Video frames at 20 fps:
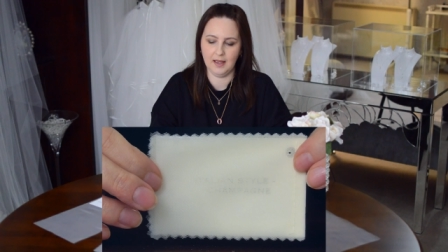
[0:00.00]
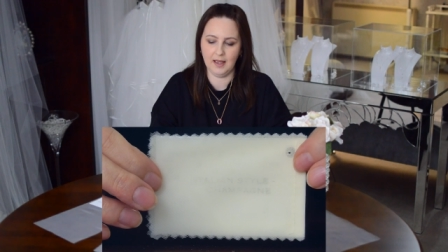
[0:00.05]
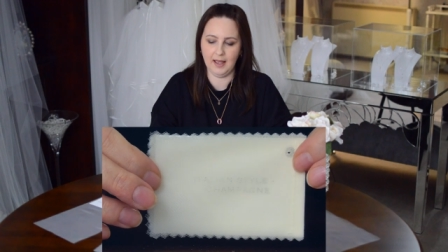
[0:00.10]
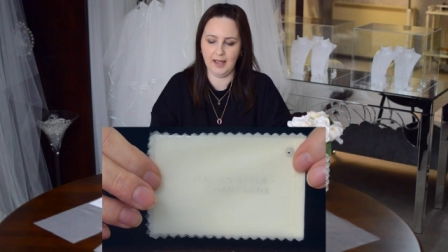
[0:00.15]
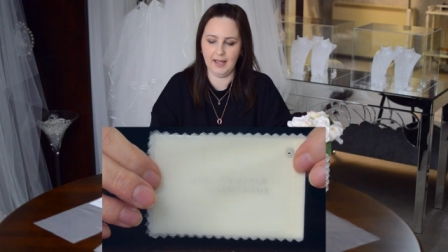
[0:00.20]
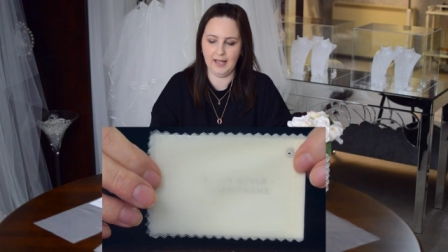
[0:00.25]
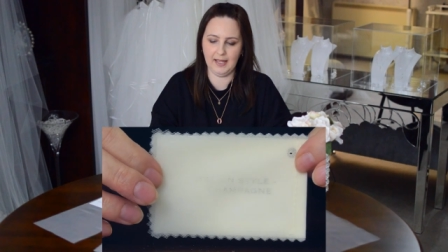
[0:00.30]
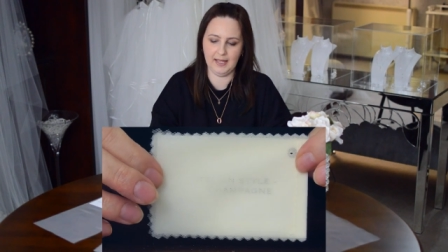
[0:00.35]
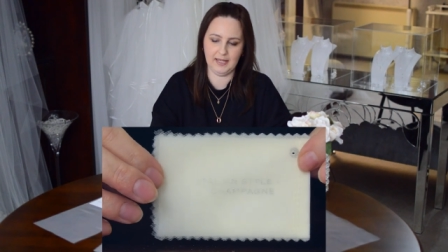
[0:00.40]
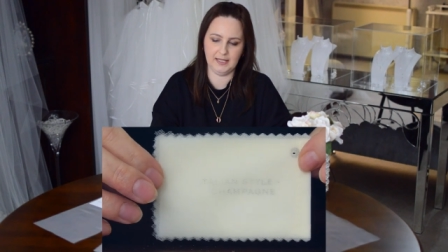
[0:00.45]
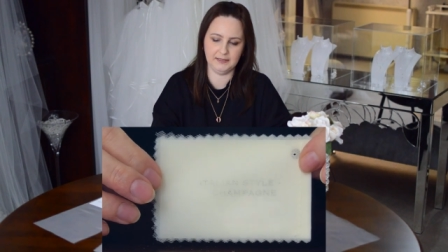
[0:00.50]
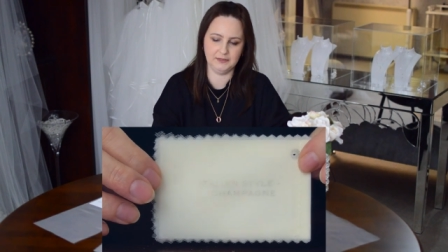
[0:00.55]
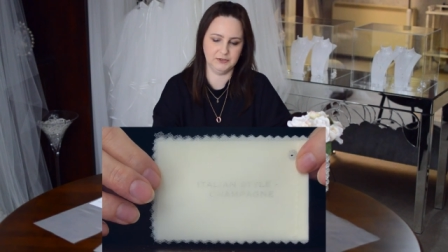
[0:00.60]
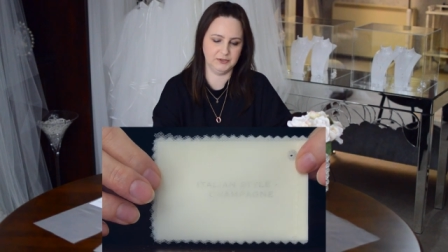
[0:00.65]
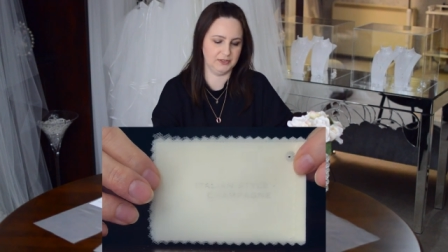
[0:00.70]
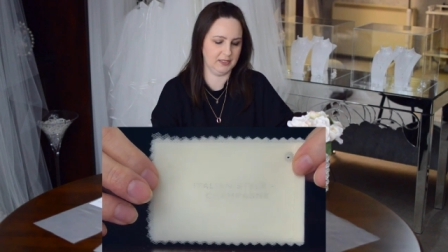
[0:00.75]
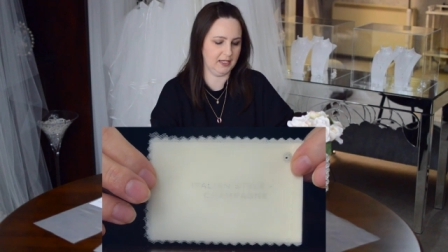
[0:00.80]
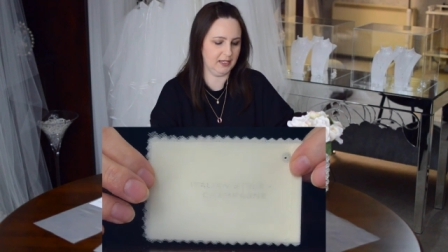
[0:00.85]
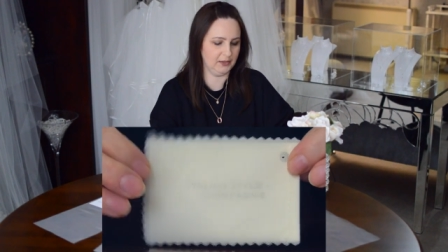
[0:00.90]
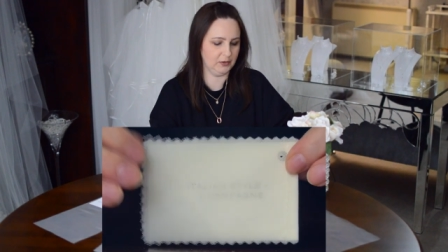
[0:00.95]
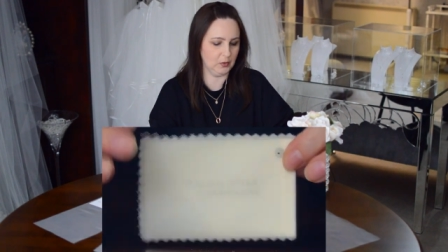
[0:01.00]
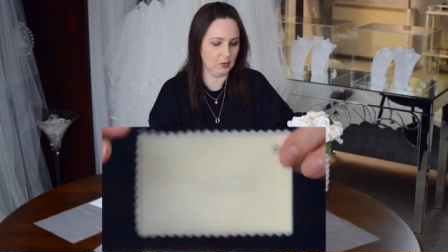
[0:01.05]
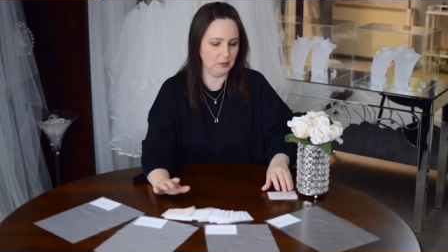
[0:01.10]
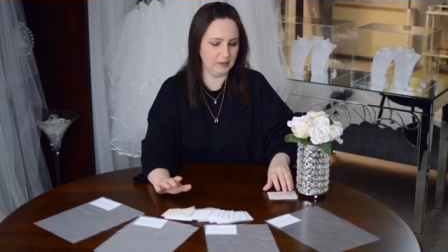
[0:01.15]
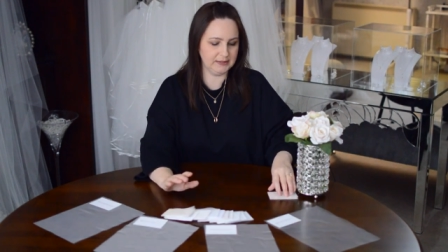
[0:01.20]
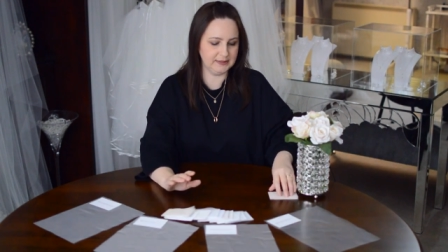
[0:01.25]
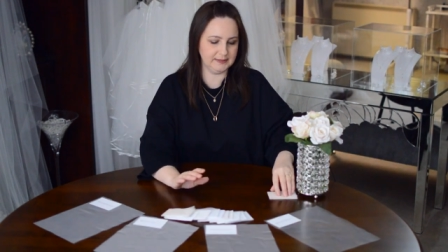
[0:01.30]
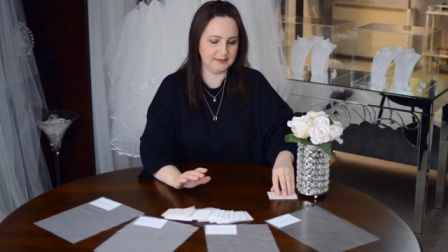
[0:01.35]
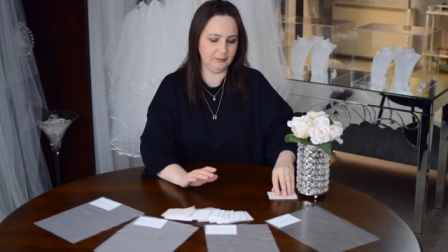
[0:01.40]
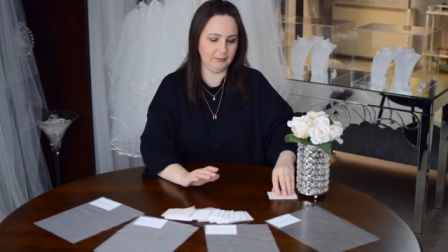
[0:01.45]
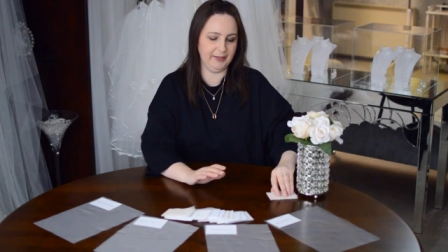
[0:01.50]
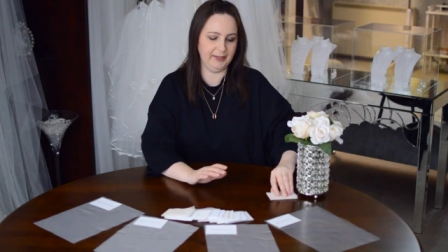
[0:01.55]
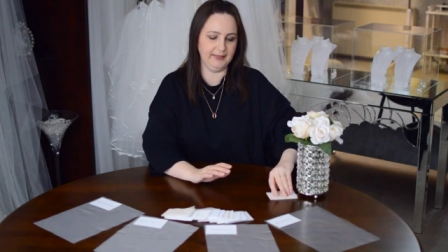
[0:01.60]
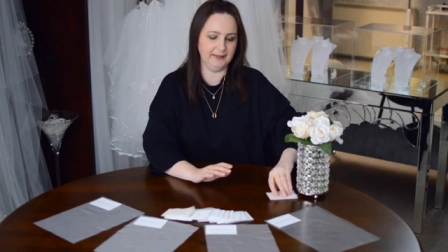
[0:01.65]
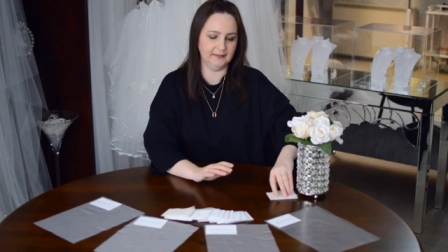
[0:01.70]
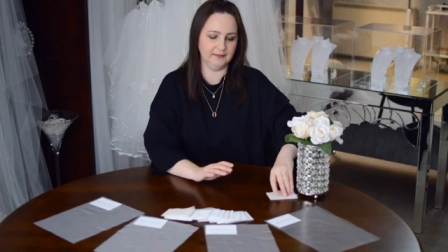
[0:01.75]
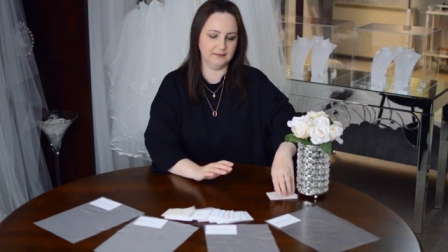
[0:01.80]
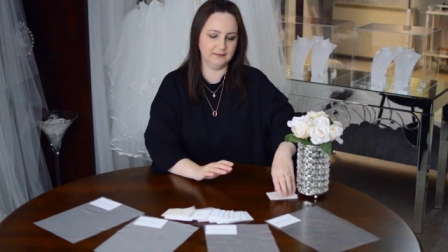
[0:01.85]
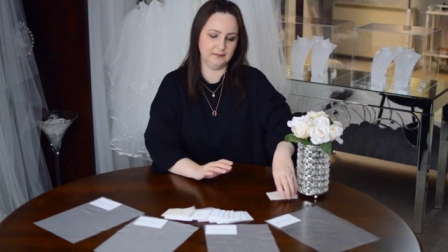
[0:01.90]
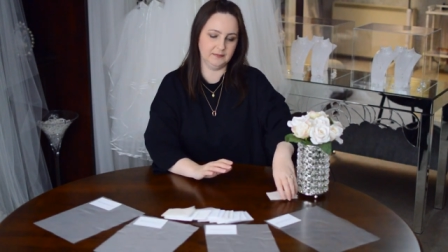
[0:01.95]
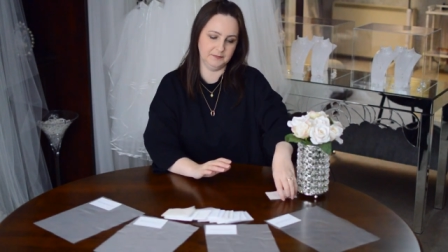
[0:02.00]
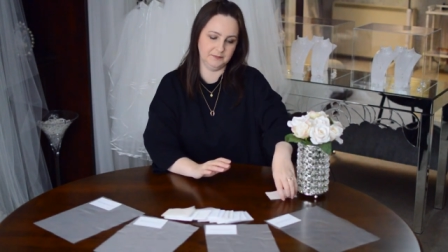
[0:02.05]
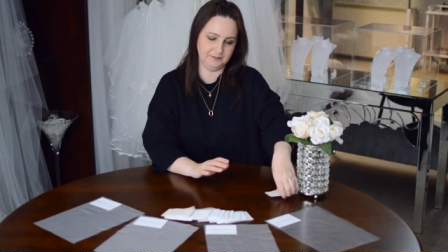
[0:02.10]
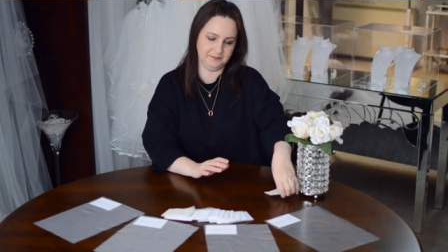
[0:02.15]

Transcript: and an oyster pink.